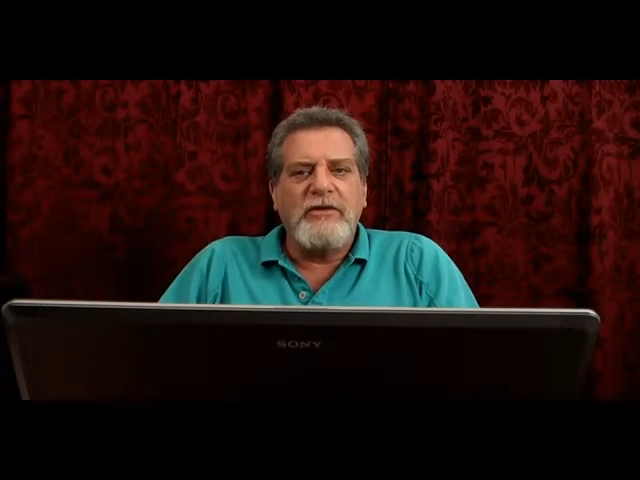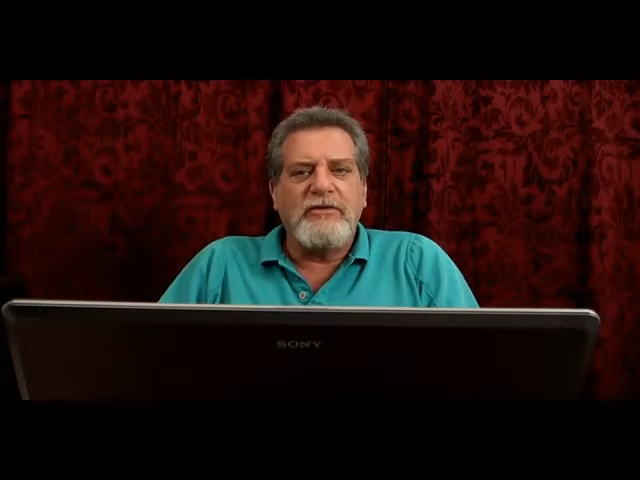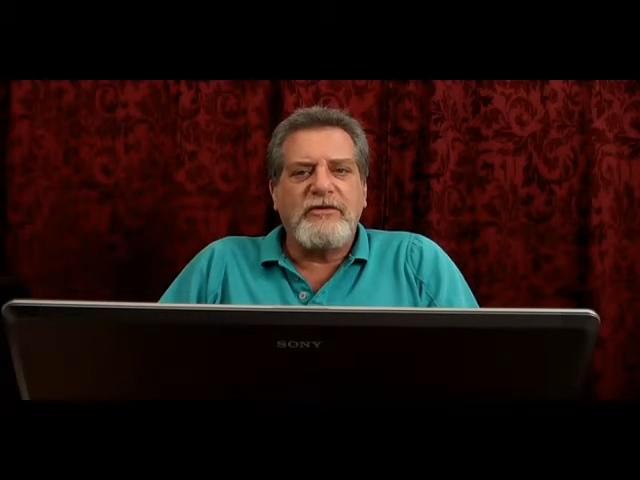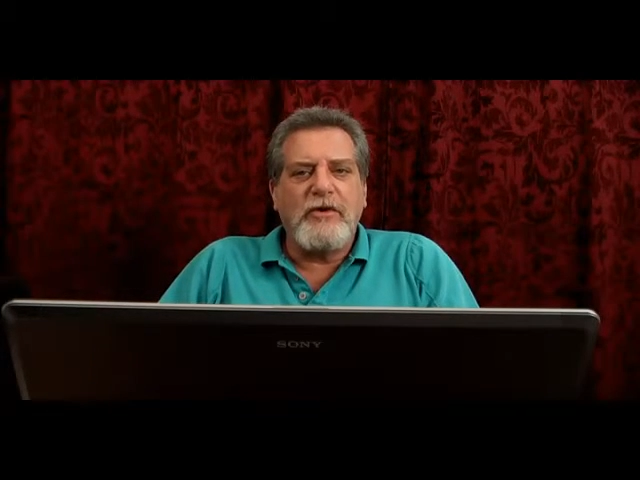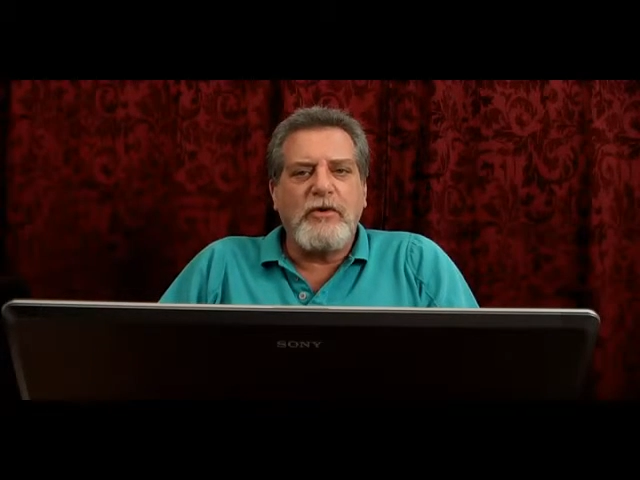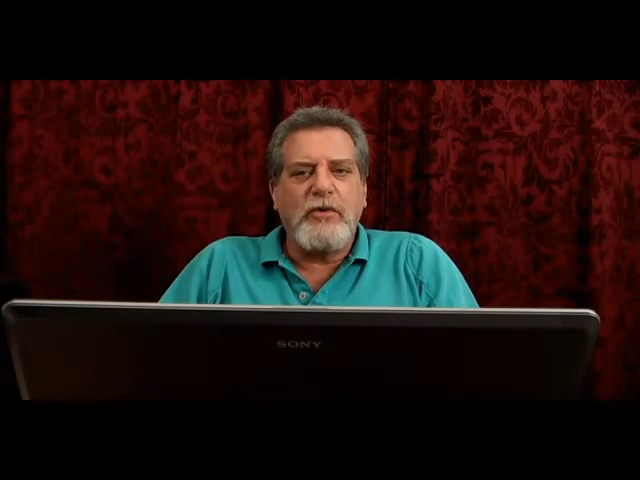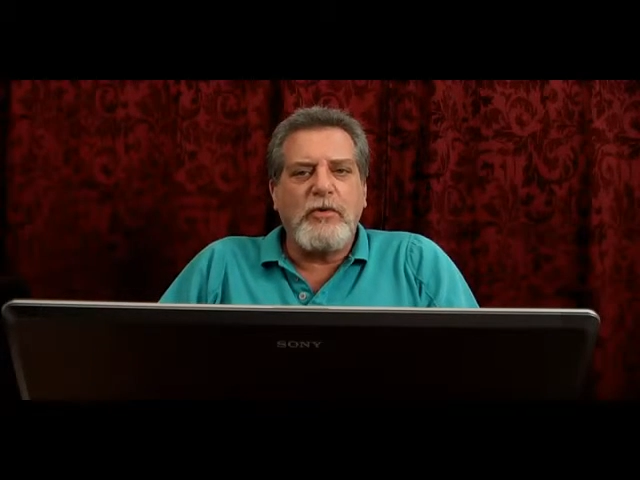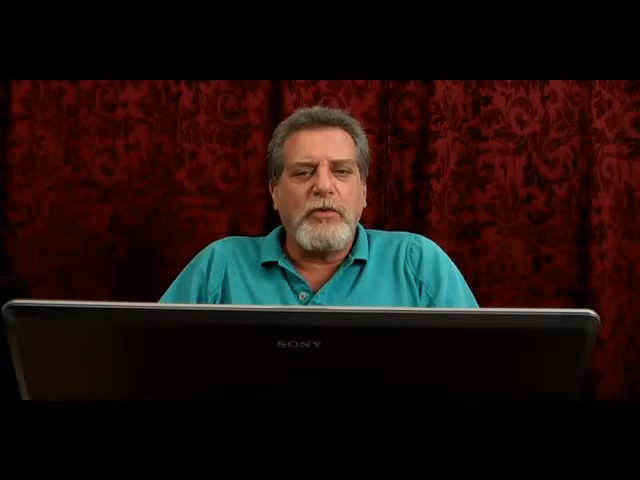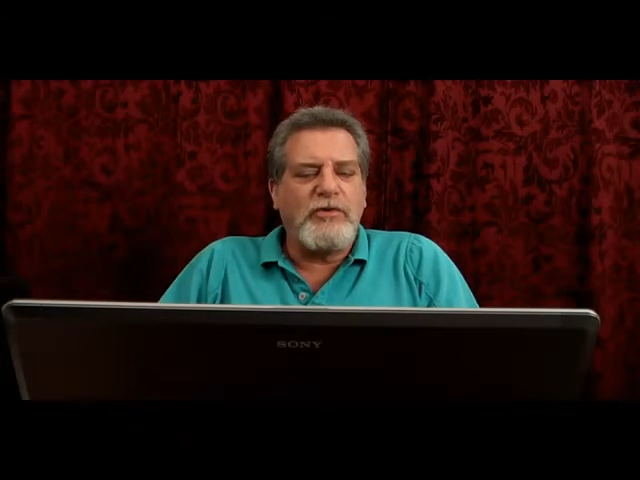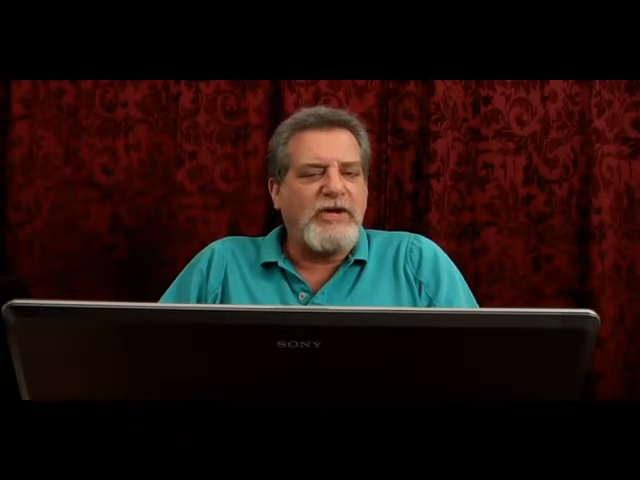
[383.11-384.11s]

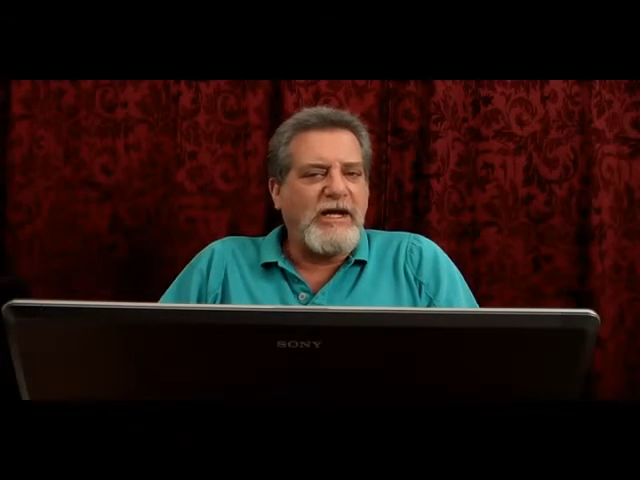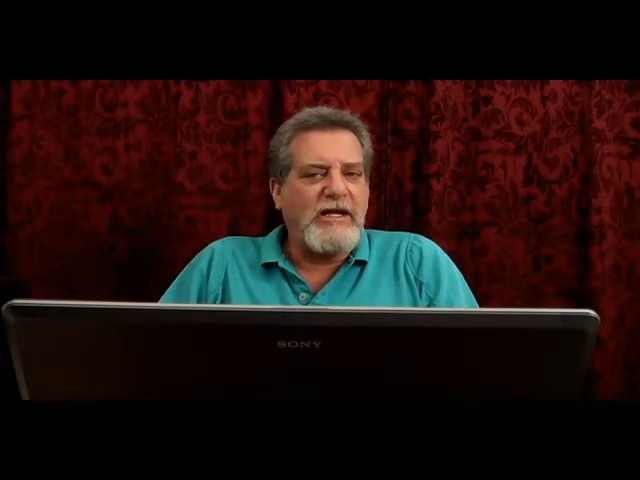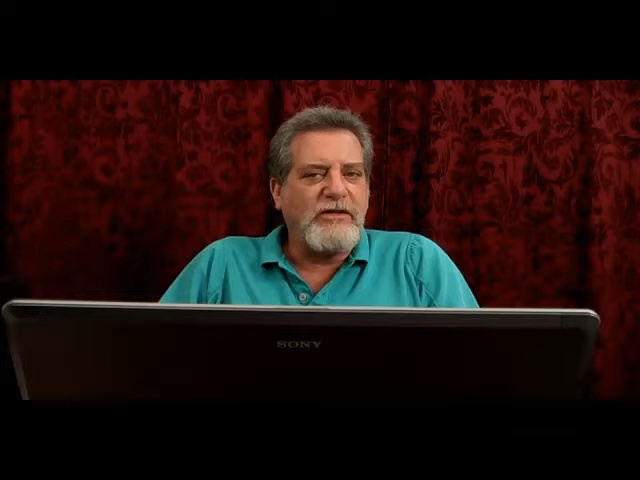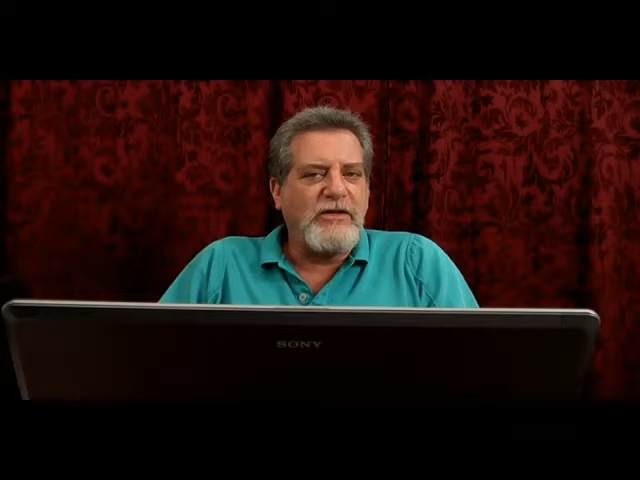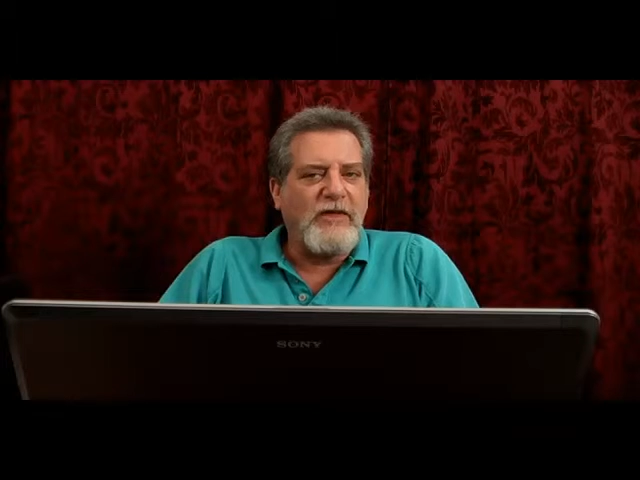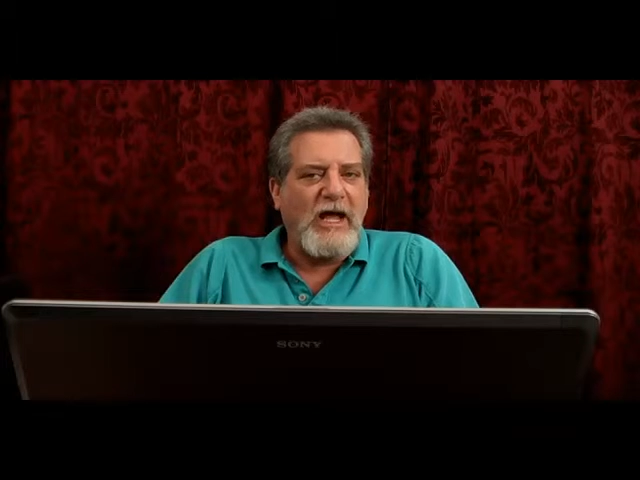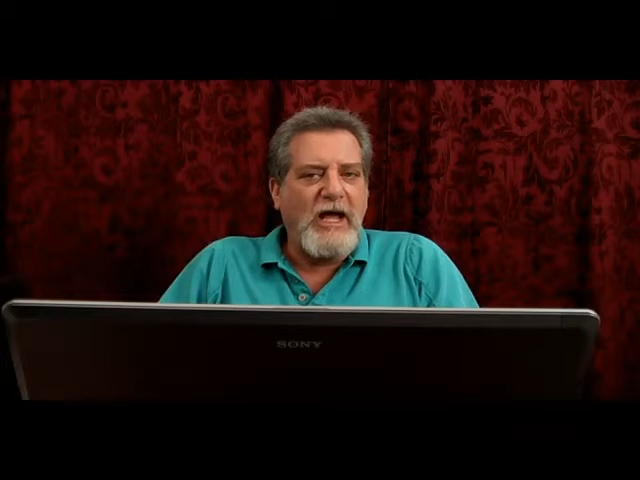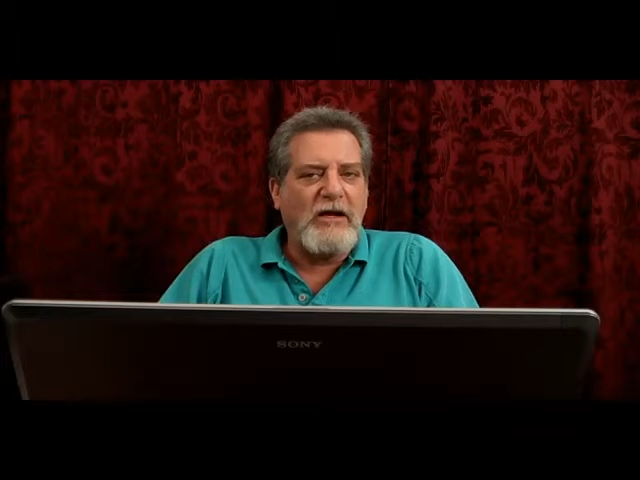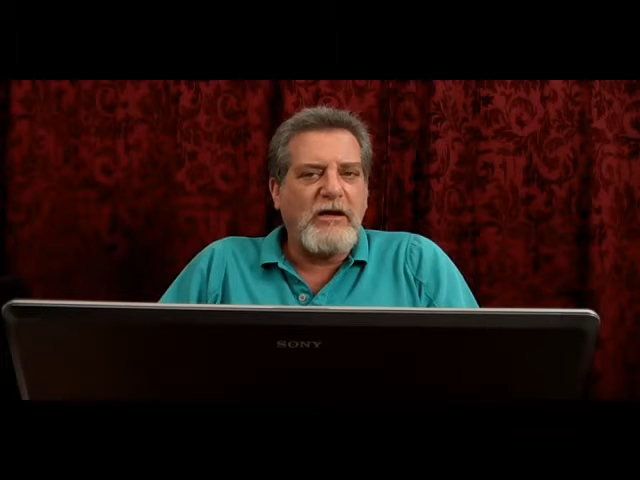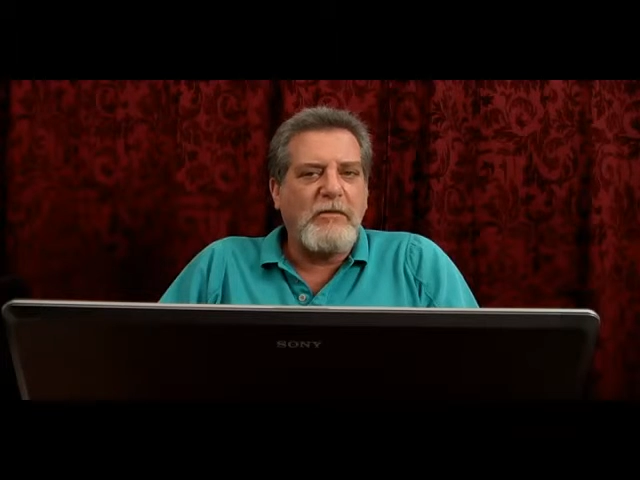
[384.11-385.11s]
So check into that,